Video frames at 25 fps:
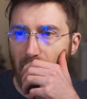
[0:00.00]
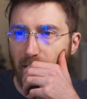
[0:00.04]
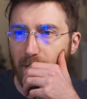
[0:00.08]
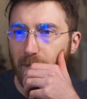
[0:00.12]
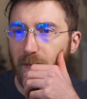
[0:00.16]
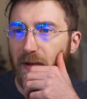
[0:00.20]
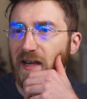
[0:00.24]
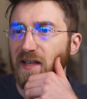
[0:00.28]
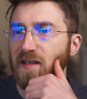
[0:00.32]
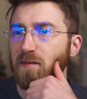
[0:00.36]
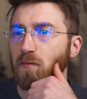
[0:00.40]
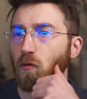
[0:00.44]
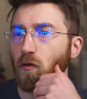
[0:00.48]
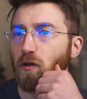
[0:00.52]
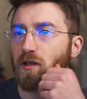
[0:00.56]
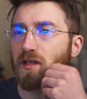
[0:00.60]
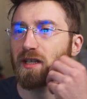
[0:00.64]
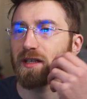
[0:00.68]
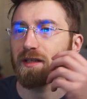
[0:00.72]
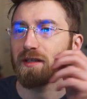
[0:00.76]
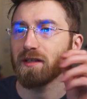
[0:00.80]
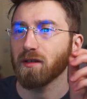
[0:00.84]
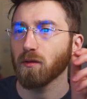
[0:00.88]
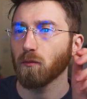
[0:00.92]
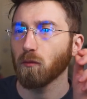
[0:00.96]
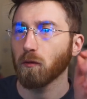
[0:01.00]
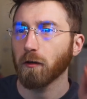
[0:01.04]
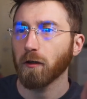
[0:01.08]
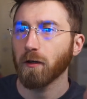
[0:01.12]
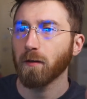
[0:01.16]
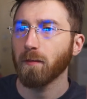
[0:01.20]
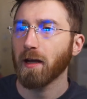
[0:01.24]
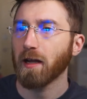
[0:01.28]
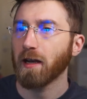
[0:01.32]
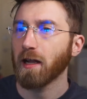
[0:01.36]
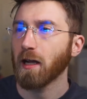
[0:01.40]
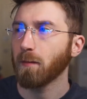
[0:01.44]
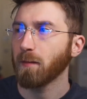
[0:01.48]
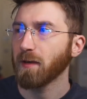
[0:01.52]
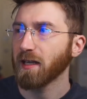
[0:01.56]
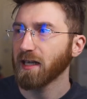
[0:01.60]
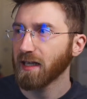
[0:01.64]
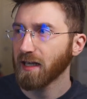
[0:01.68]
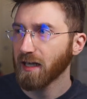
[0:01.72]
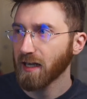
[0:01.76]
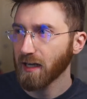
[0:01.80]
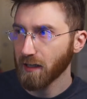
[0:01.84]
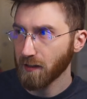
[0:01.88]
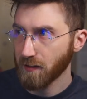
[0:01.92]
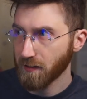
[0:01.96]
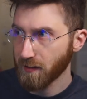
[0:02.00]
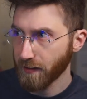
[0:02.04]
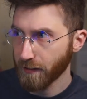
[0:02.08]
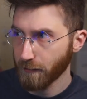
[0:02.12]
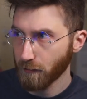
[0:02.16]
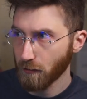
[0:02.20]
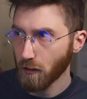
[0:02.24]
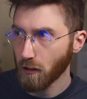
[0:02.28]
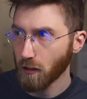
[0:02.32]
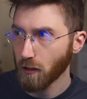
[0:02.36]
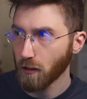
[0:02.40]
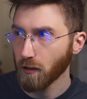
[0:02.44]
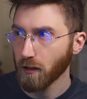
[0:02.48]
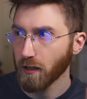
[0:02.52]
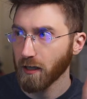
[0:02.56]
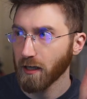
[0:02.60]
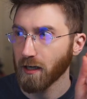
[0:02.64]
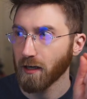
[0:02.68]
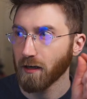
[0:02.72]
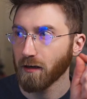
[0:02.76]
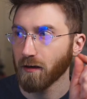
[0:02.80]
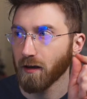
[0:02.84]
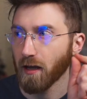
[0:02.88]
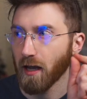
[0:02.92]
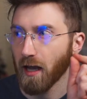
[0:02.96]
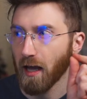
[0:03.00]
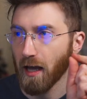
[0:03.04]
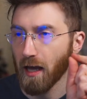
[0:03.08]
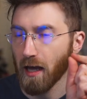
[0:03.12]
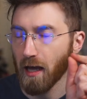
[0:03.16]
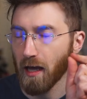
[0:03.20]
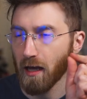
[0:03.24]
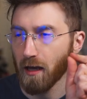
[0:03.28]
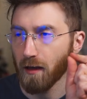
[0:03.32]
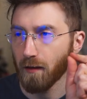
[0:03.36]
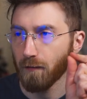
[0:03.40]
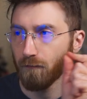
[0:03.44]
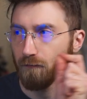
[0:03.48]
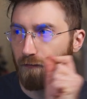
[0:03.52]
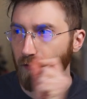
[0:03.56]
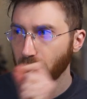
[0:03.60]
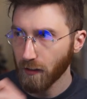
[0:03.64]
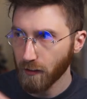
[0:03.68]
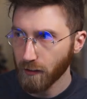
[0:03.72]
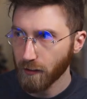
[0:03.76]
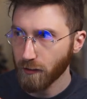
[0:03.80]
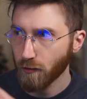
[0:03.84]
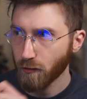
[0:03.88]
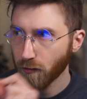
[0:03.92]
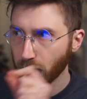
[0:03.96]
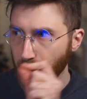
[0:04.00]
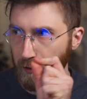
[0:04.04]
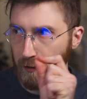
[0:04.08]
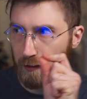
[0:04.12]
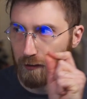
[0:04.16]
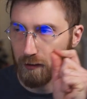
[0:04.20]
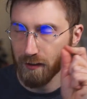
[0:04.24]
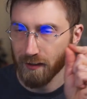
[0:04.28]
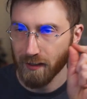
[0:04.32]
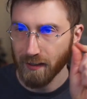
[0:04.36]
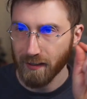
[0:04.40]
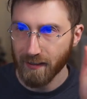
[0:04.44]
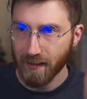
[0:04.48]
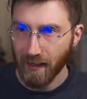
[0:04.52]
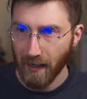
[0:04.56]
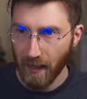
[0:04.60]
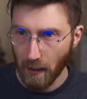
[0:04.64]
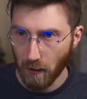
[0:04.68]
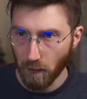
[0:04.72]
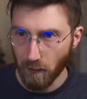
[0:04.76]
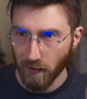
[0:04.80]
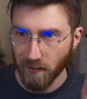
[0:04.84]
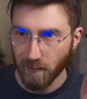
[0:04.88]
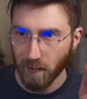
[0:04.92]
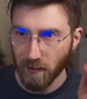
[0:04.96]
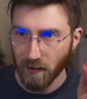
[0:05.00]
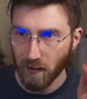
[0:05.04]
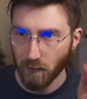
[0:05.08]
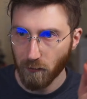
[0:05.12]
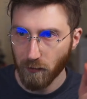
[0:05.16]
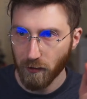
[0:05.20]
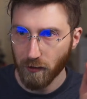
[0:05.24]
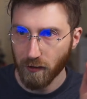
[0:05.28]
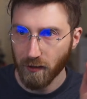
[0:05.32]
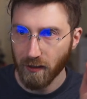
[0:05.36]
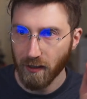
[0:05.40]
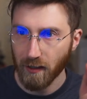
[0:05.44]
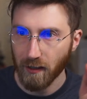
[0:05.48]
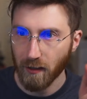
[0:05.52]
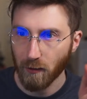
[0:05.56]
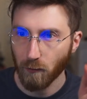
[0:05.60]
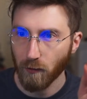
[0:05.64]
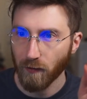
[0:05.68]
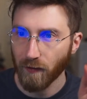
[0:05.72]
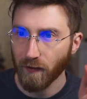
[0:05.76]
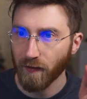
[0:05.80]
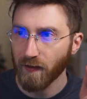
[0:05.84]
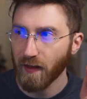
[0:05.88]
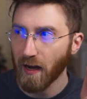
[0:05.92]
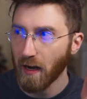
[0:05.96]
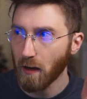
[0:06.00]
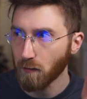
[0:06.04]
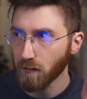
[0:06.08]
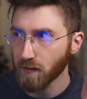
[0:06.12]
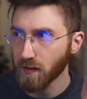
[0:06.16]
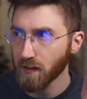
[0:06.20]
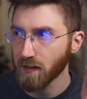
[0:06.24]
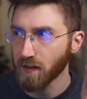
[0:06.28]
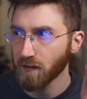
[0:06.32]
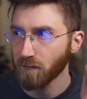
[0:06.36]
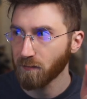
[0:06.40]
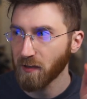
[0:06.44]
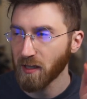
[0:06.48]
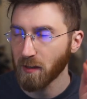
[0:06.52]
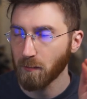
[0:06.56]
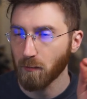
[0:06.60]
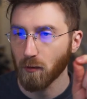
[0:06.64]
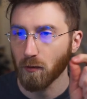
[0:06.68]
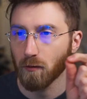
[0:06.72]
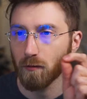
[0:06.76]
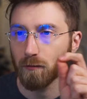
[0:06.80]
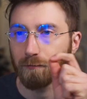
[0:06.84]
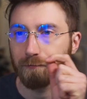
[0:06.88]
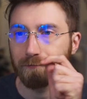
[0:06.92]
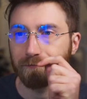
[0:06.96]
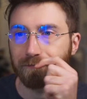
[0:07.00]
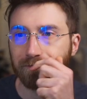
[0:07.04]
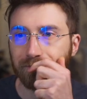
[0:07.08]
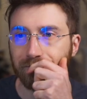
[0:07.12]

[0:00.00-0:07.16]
it makes more sense to worry about how many kids there are in a village than there is a town, especially when you're dealing with thousands of people.